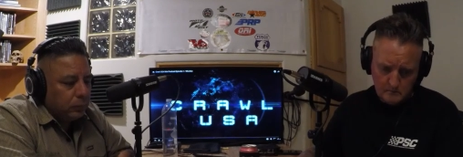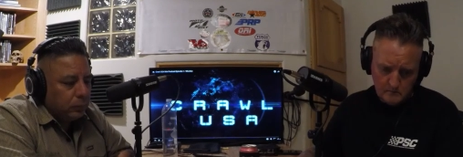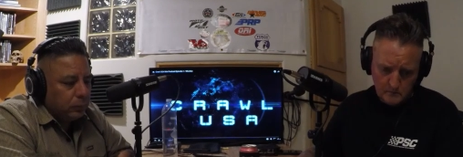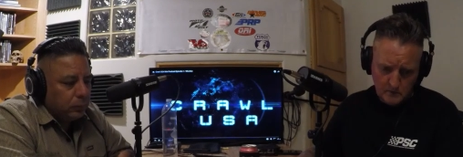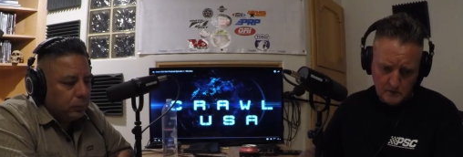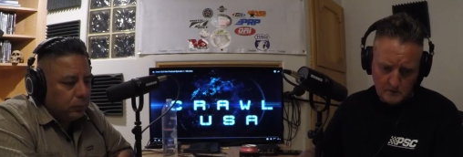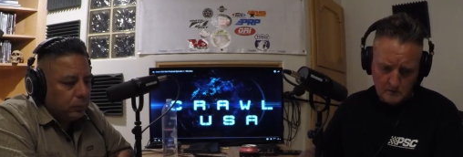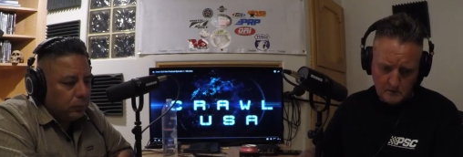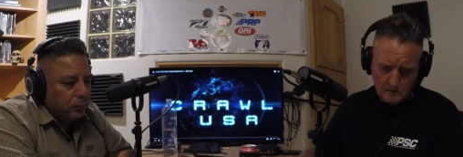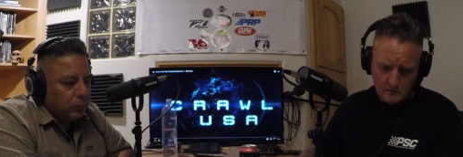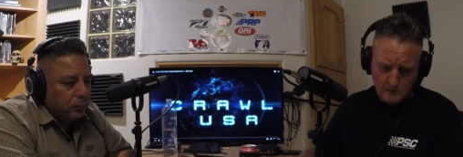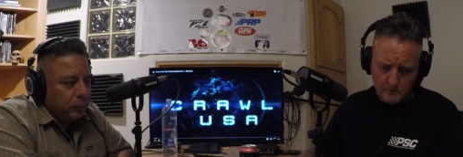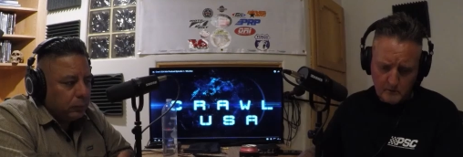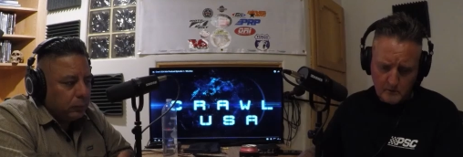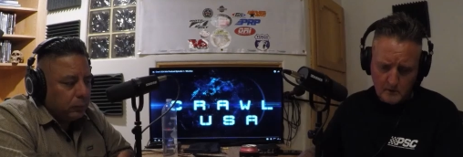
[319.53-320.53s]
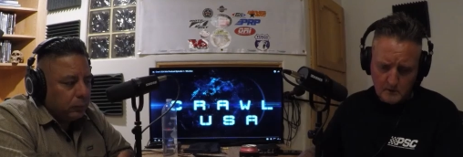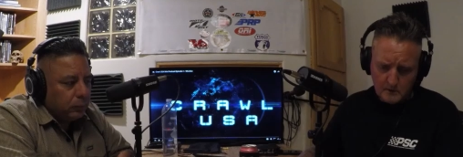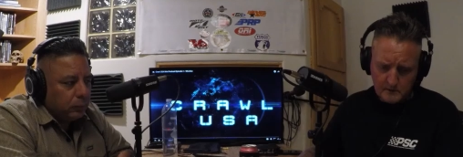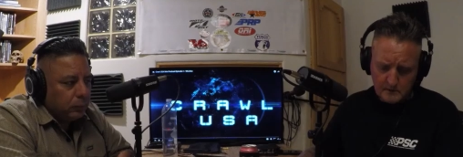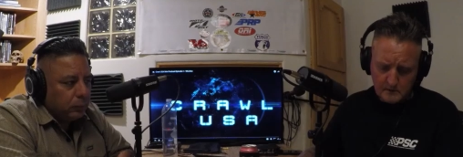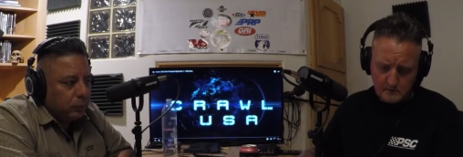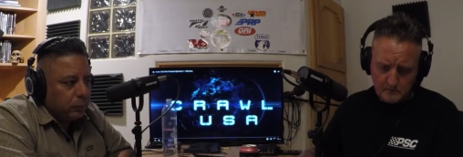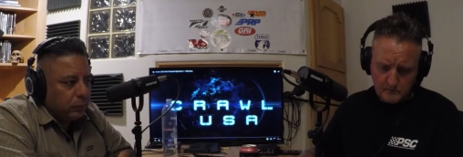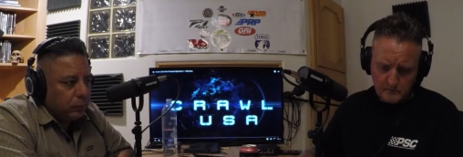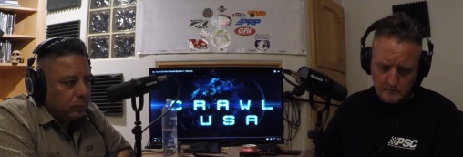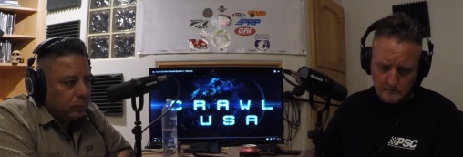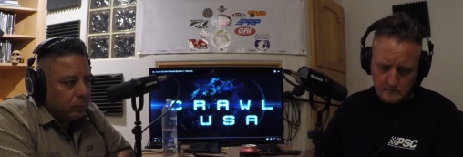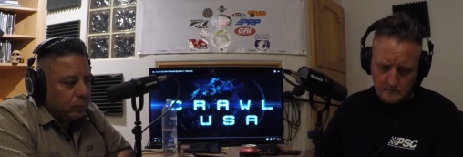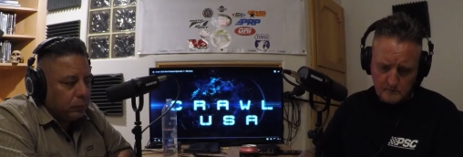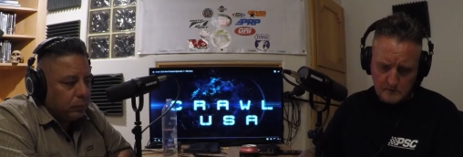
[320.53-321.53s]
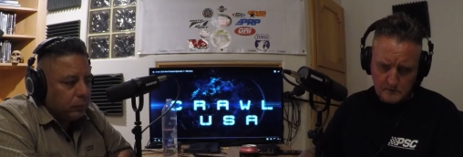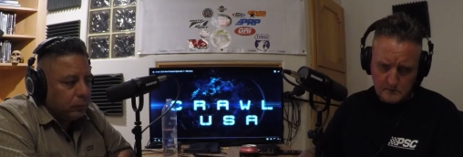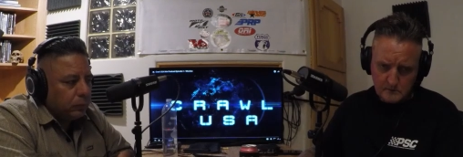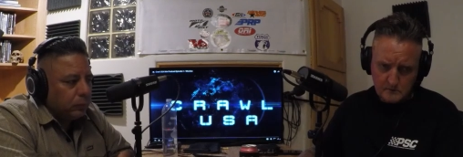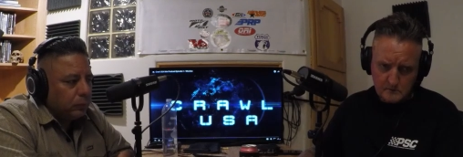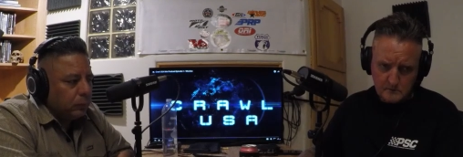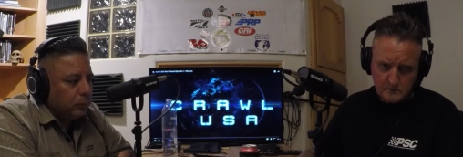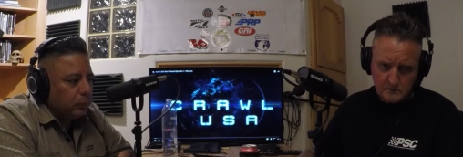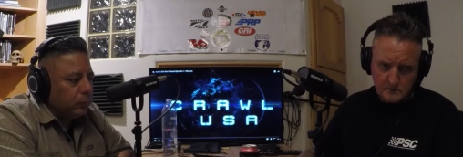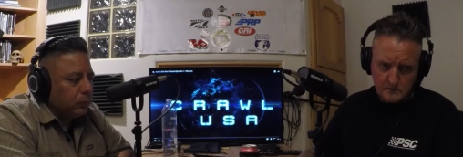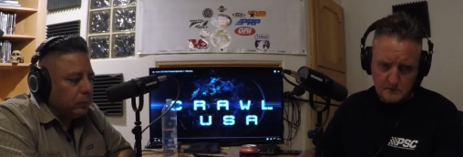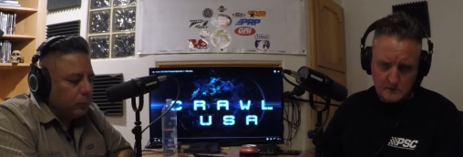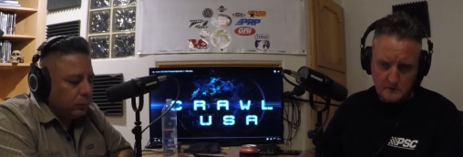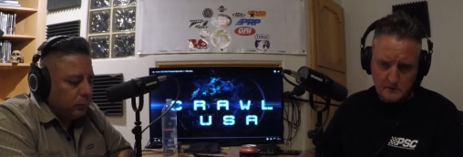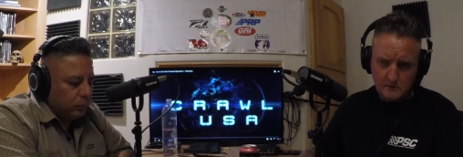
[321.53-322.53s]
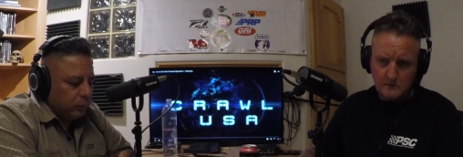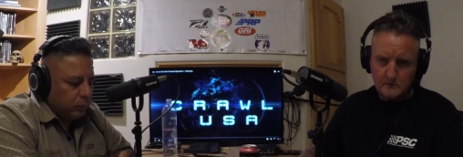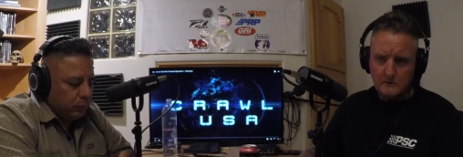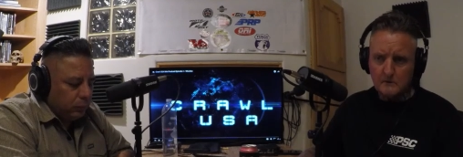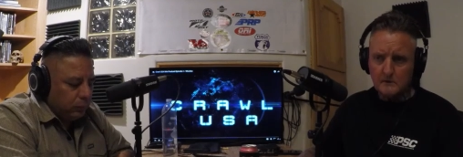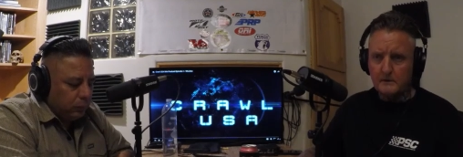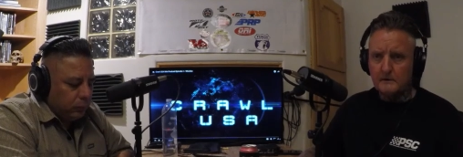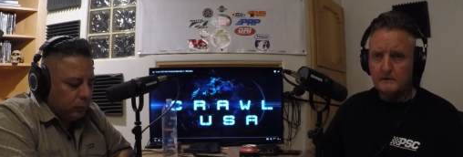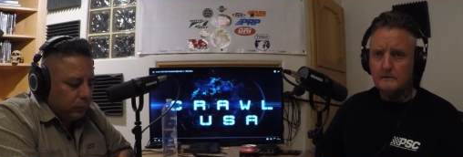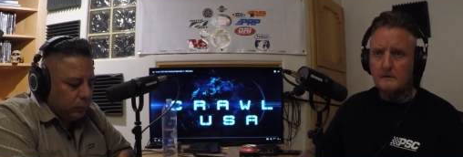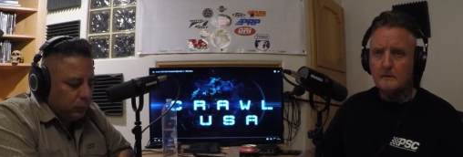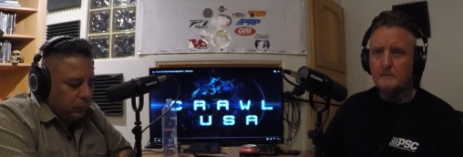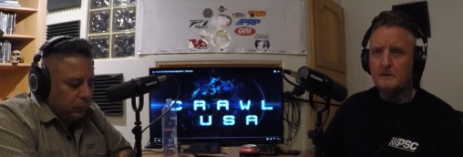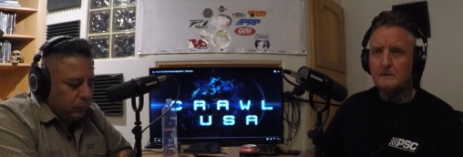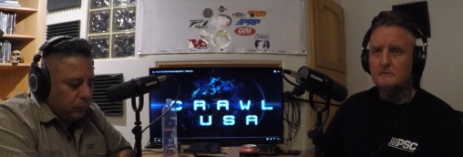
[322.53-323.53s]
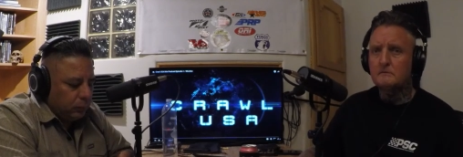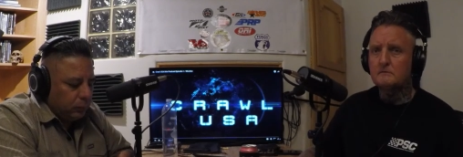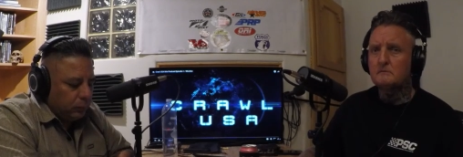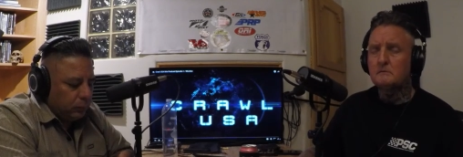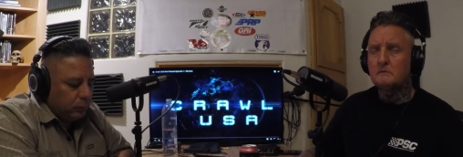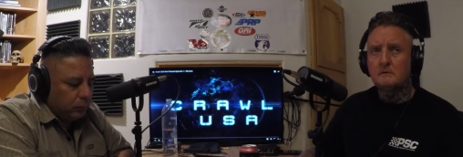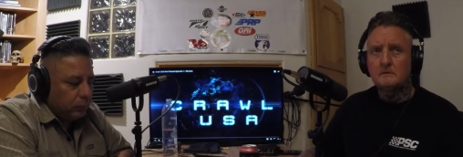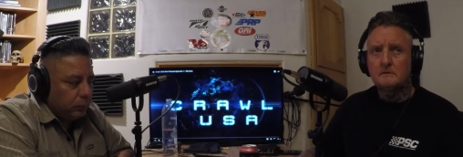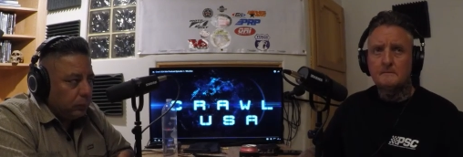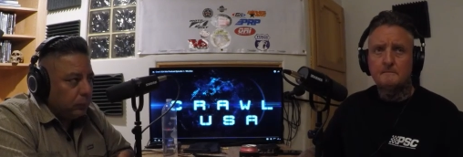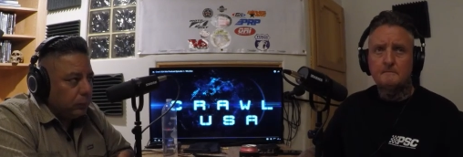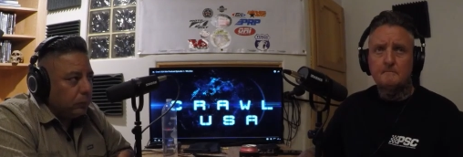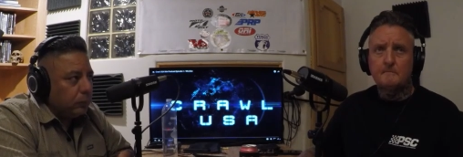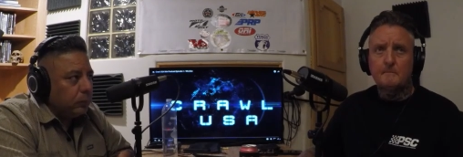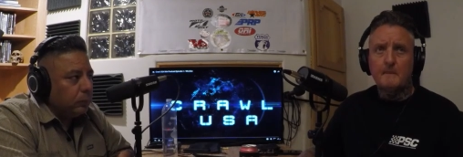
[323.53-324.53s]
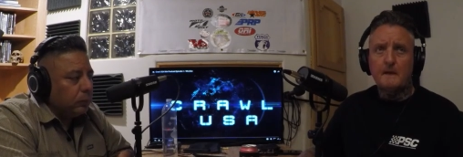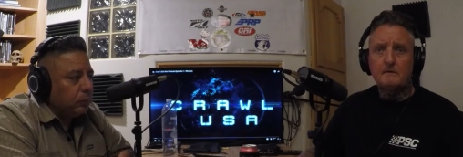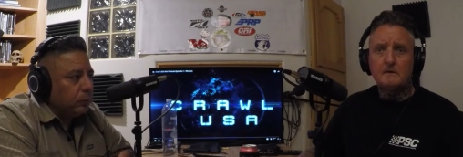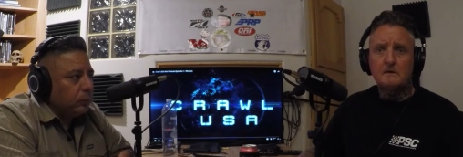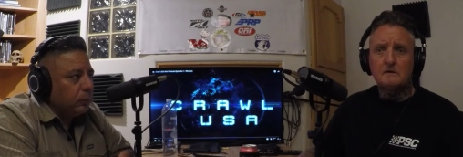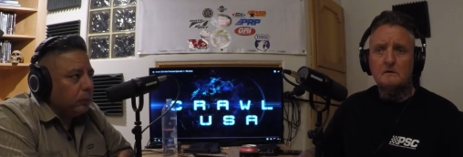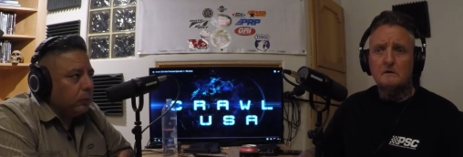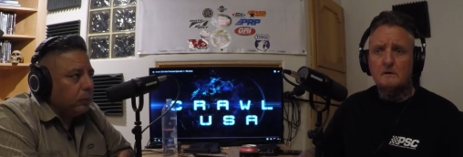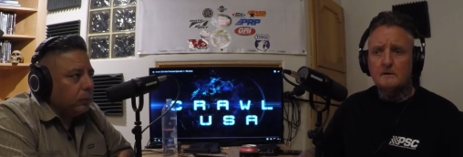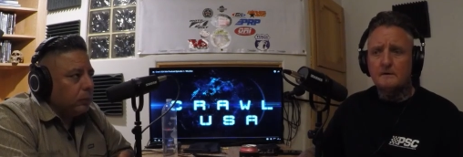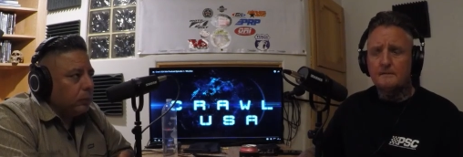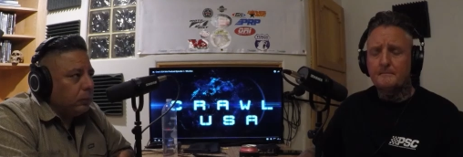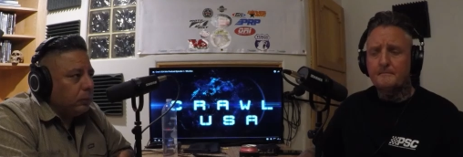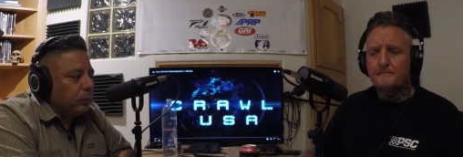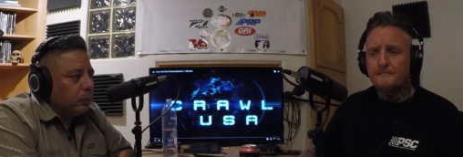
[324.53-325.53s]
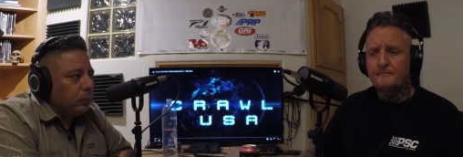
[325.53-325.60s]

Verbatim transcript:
Speaker 1: you know, overall, I think it's it's a little early. I mean, I think um,